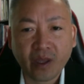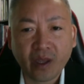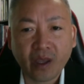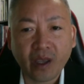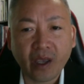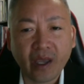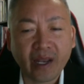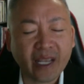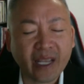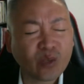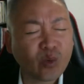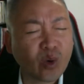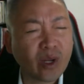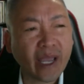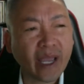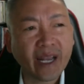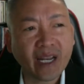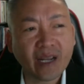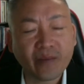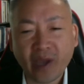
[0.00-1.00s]
And that's what
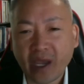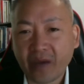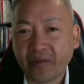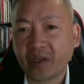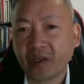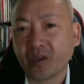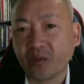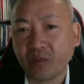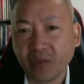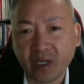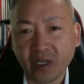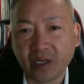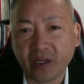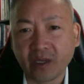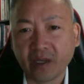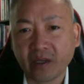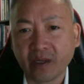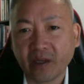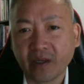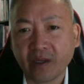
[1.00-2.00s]
ended up happening to me.
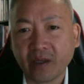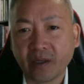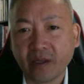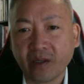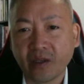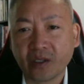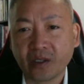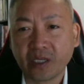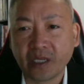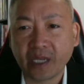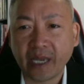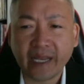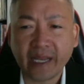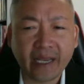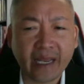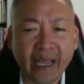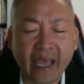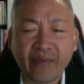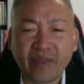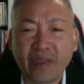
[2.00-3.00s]
You see, I didn't
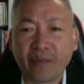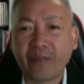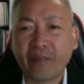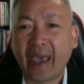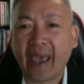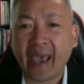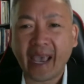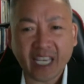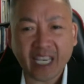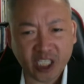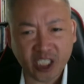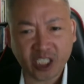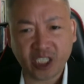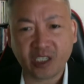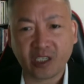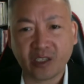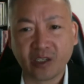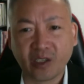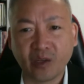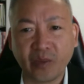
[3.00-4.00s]
have the
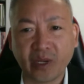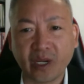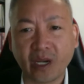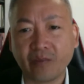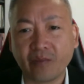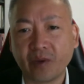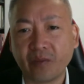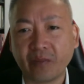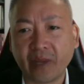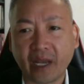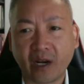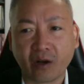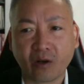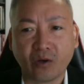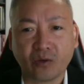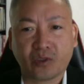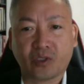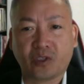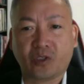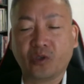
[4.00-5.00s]
passion to become a medical
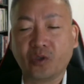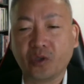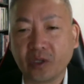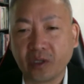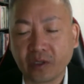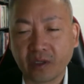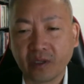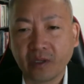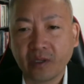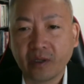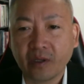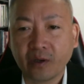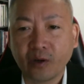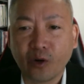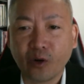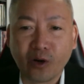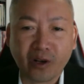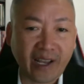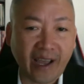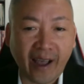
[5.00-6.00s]
student
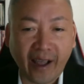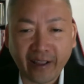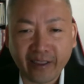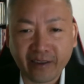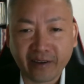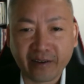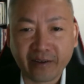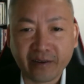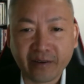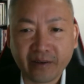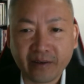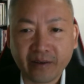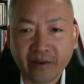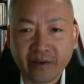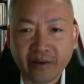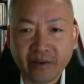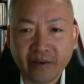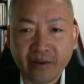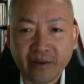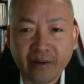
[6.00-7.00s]
or doctor.
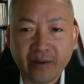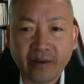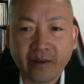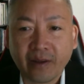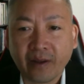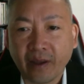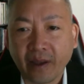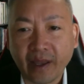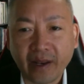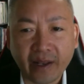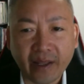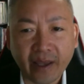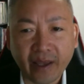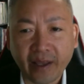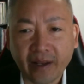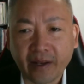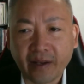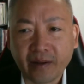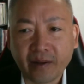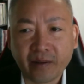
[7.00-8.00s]
And
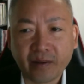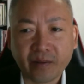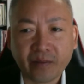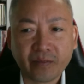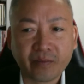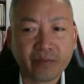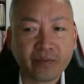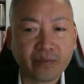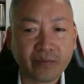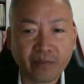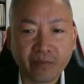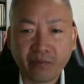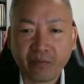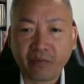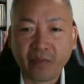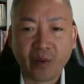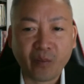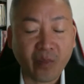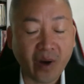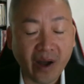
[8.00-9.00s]
then
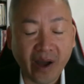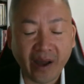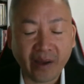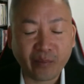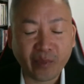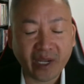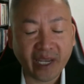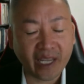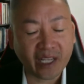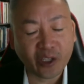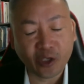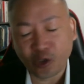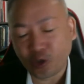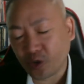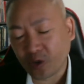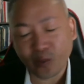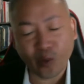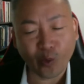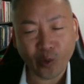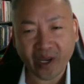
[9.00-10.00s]
my mind began to
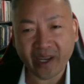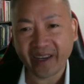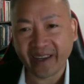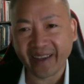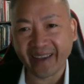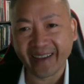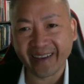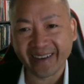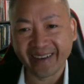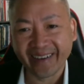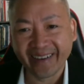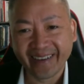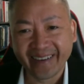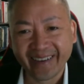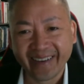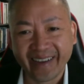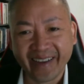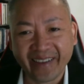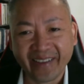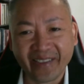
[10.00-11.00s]
drift away again.
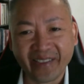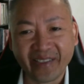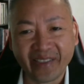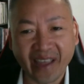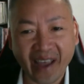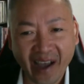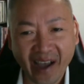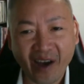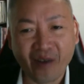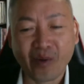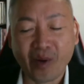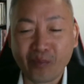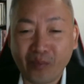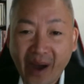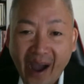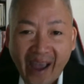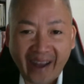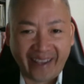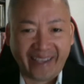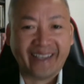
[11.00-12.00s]
Now my
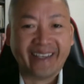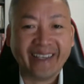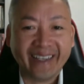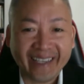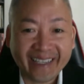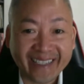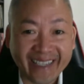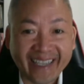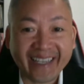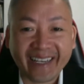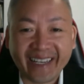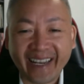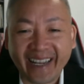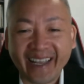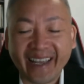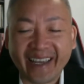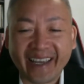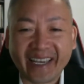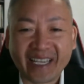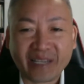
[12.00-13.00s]
body is in
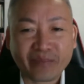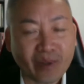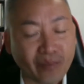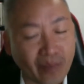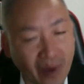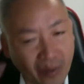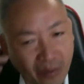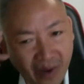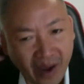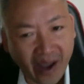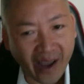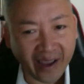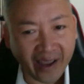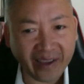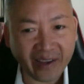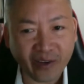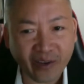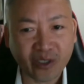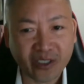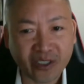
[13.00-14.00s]
class, but my mind
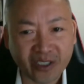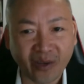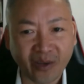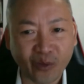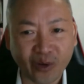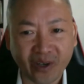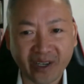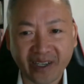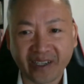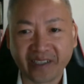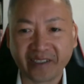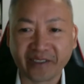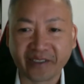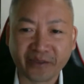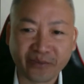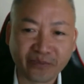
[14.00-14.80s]
is somewhere else.